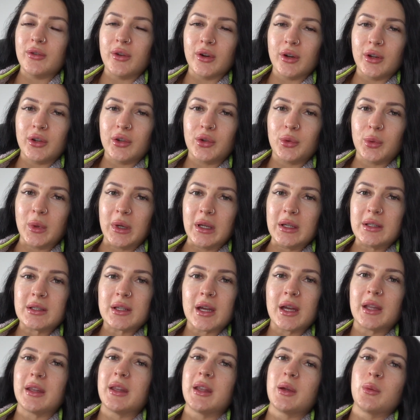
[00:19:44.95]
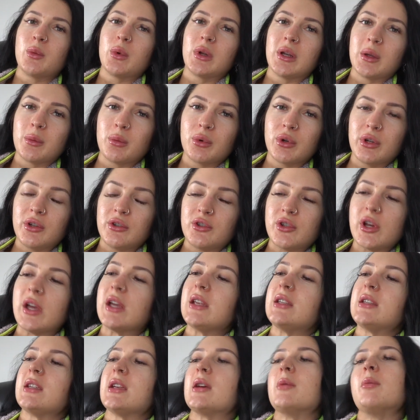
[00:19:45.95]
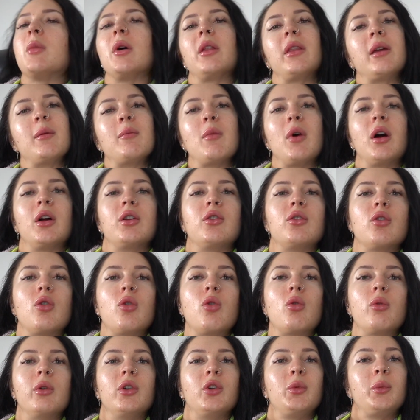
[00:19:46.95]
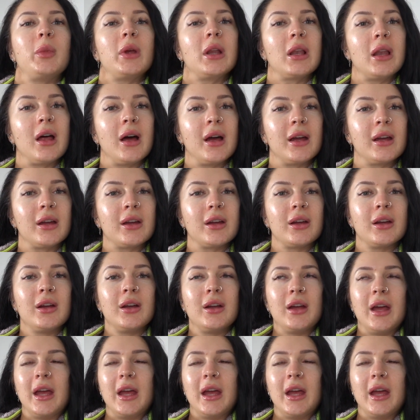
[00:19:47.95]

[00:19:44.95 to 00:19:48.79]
very sweet and they will appreciate it, but they might not always be like,